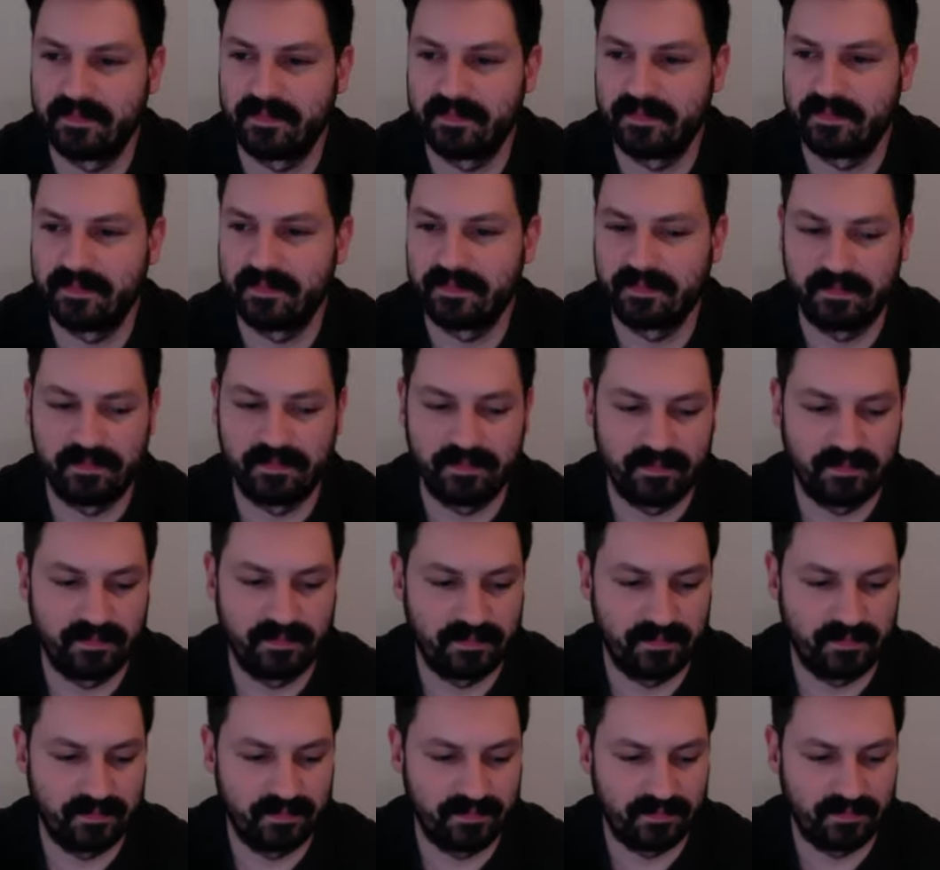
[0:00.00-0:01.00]

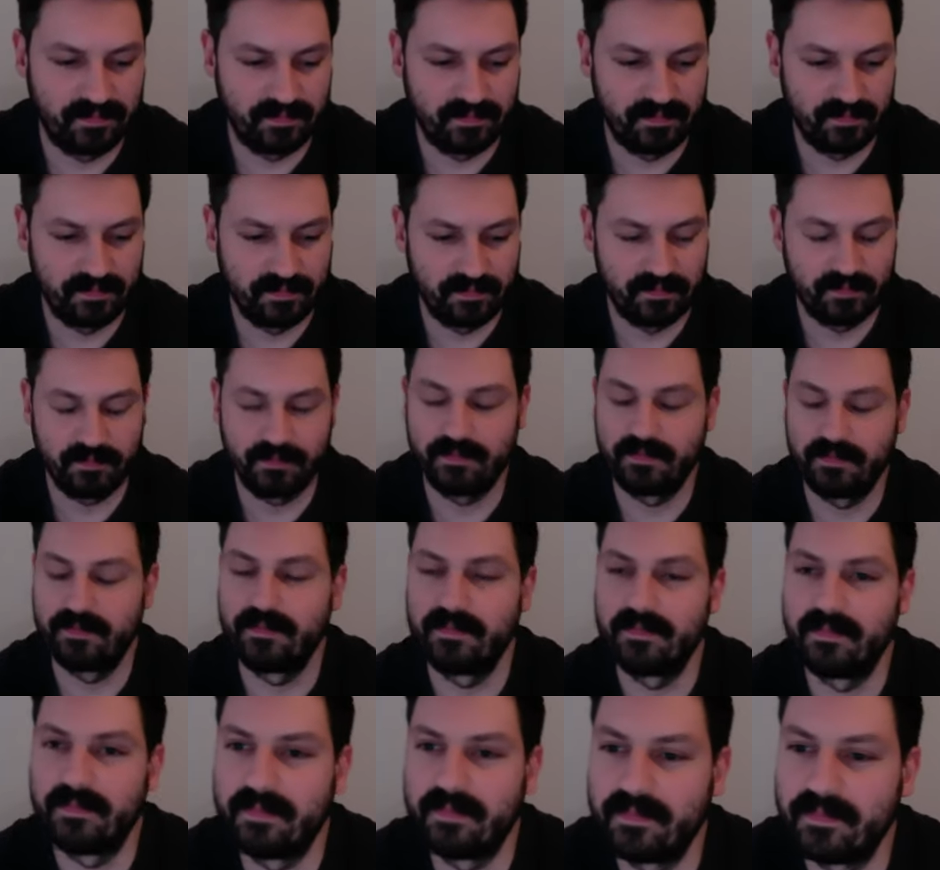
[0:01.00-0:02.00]

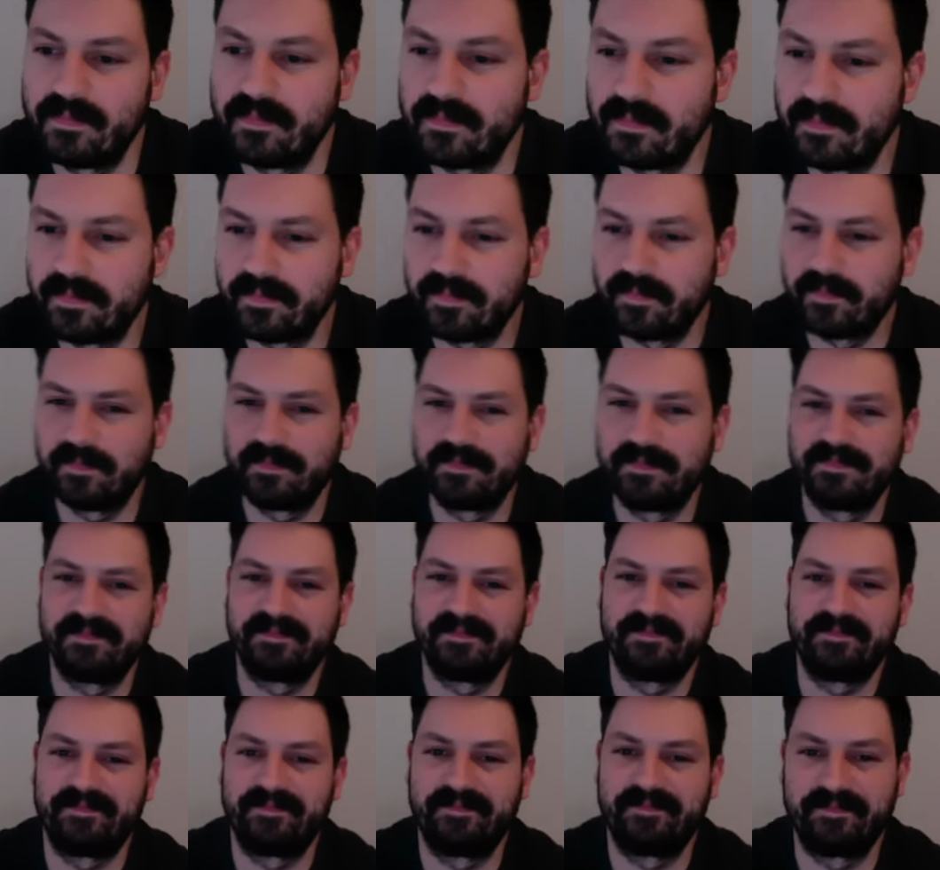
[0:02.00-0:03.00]

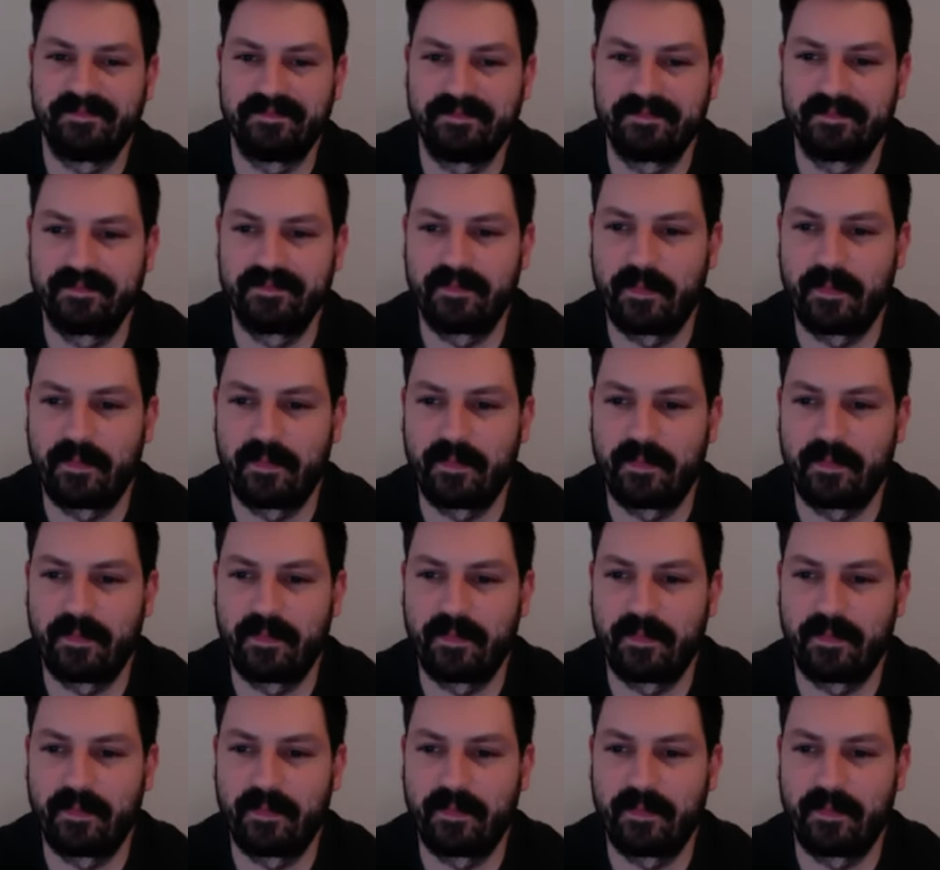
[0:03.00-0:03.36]
No words are spoken by the person on screen.